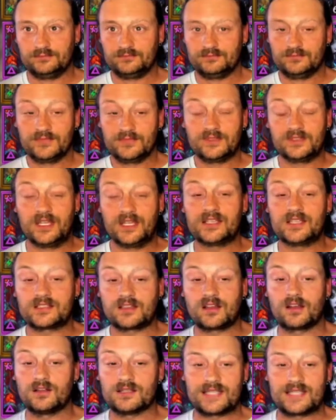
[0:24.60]
This
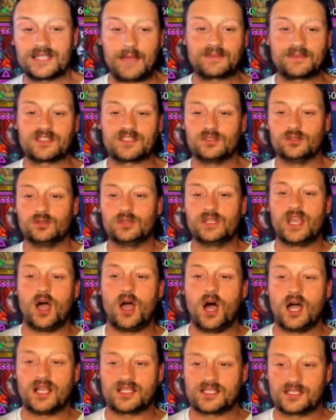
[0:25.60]
girl is absolutely
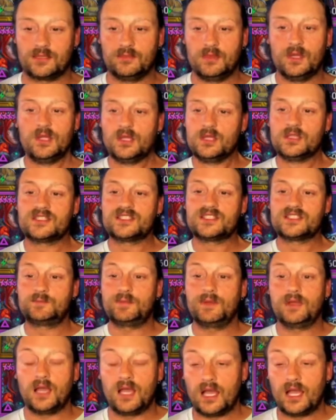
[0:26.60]
awesome.
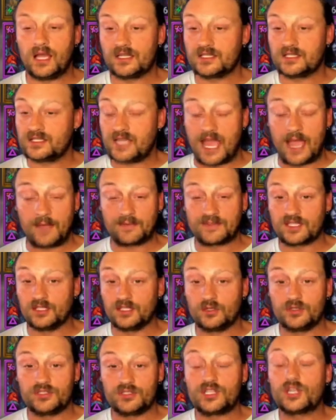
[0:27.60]

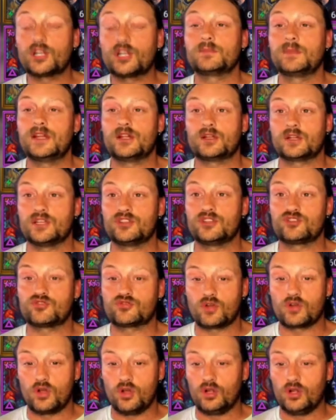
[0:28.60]
Absolute turn meter
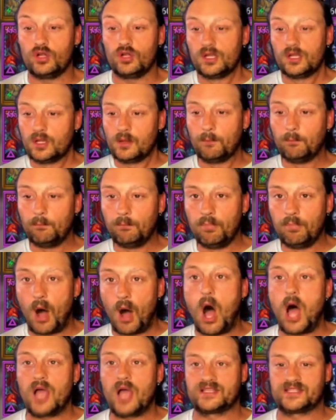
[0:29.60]
control
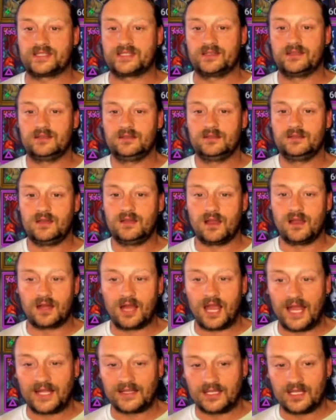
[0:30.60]
boss. All
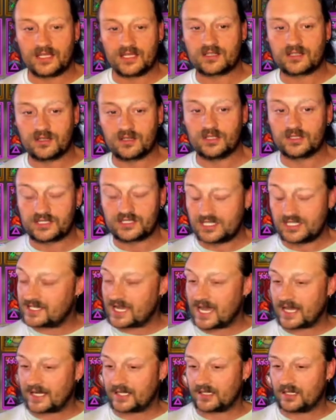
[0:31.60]
right, this girl, she's
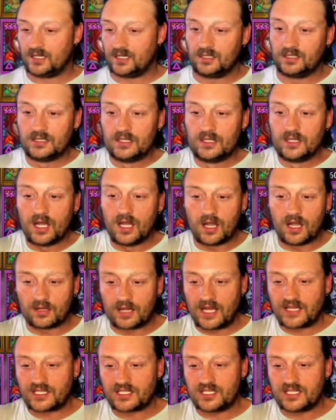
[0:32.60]
got it all. All
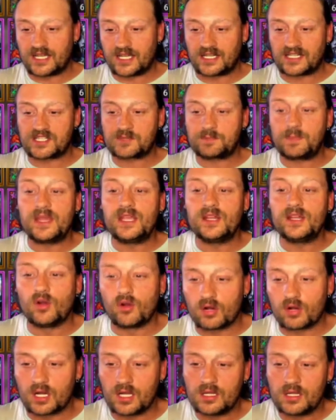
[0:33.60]
right, she's got a speed
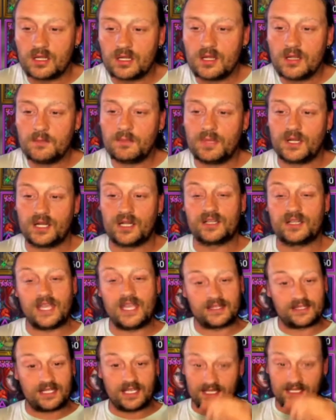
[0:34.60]
aura, but
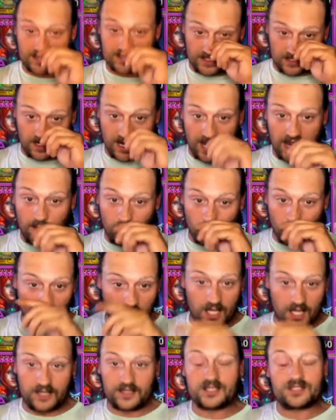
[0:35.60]
get this. On her
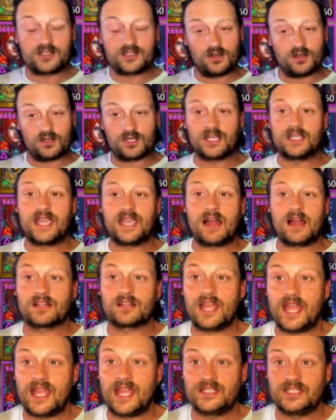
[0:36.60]
A1, this girl can counter
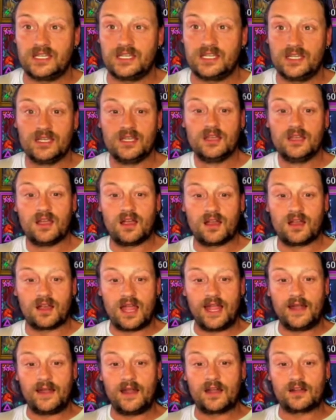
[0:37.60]
Hegy. All
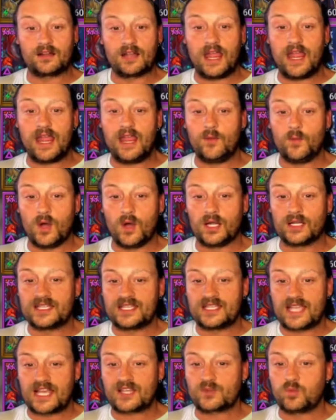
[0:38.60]
right, on her A1,
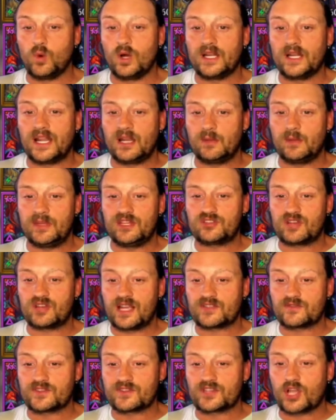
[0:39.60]
attacks one enemy,
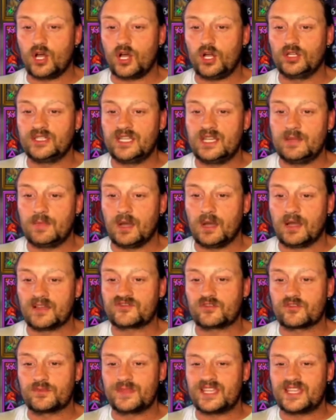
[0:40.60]
transfers all debuffs
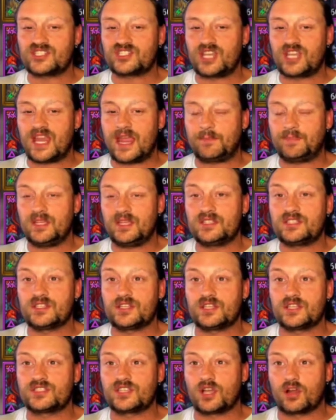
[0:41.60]
from this champion to
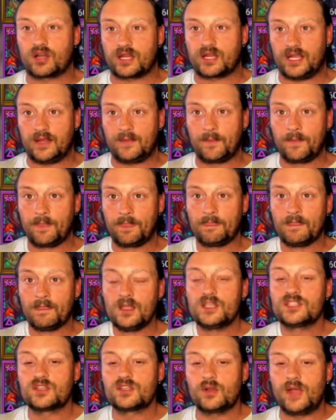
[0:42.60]
the target.
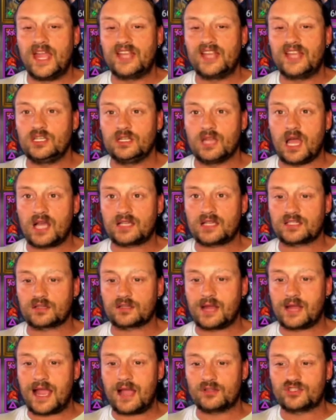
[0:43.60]
So Hegy locks
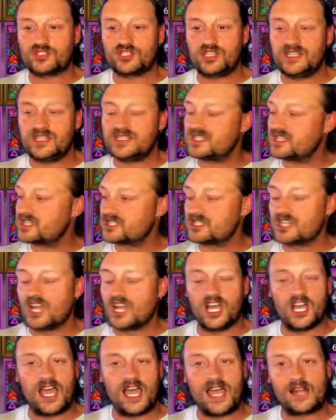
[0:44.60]
her out. She says, no,
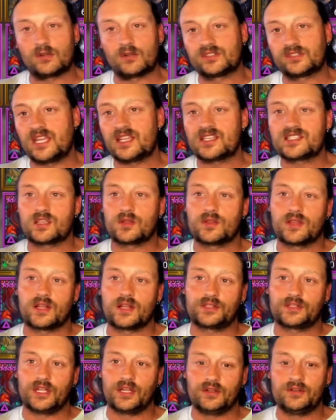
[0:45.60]
I don't think so there,
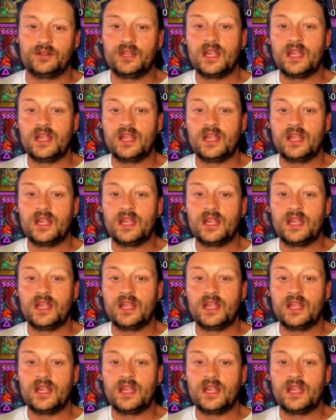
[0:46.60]
dude.